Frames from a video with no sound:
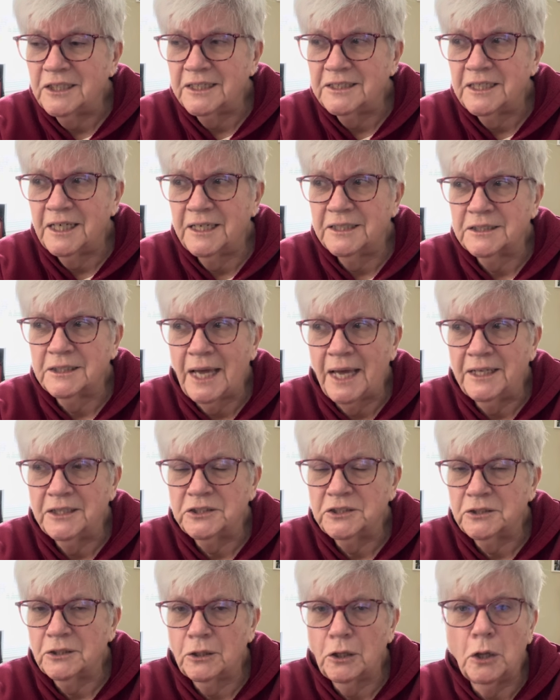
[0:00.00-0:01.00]
They said it's kind of
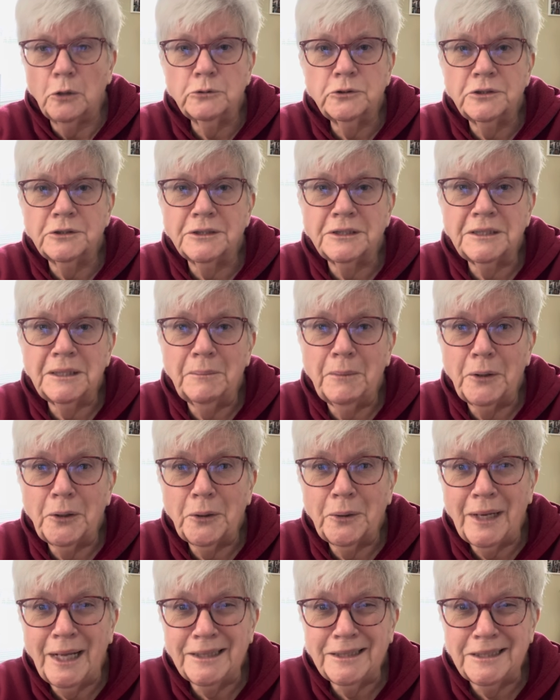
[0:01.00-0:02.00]
close,
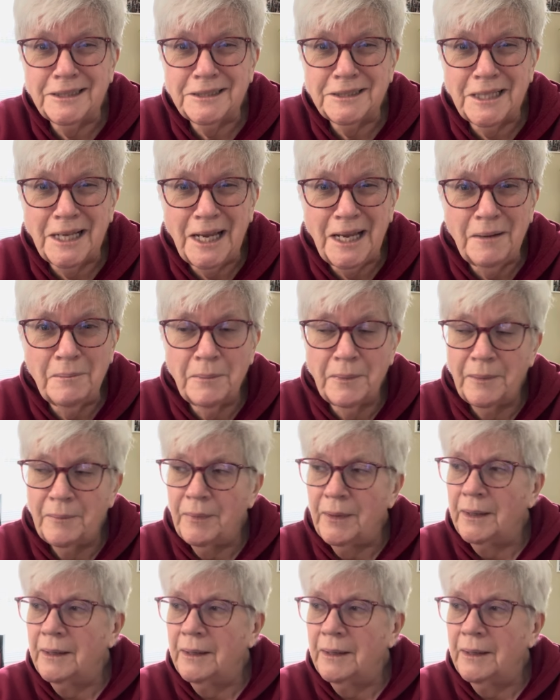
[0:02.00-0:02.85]
similar, not the same.